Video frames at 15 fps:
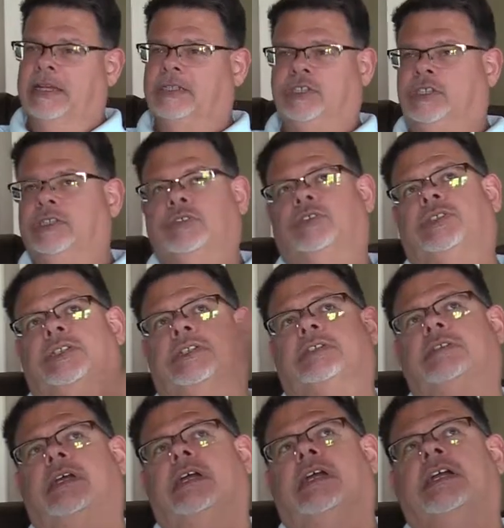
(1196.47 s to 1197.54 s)
And she used to
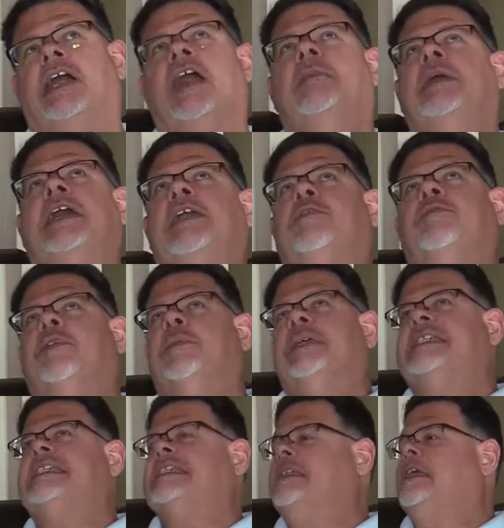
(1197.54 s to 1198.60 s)
come in from the
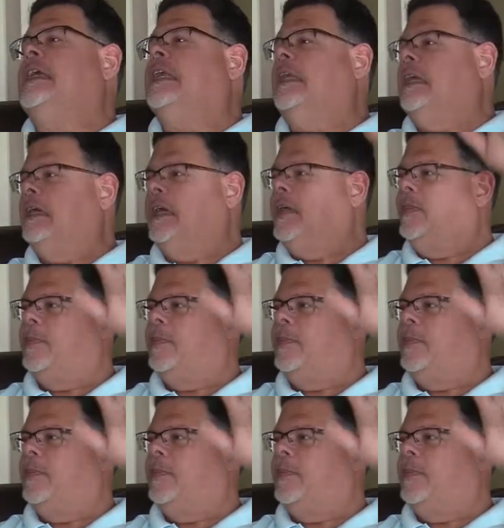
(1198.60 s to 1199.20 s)
ceiling of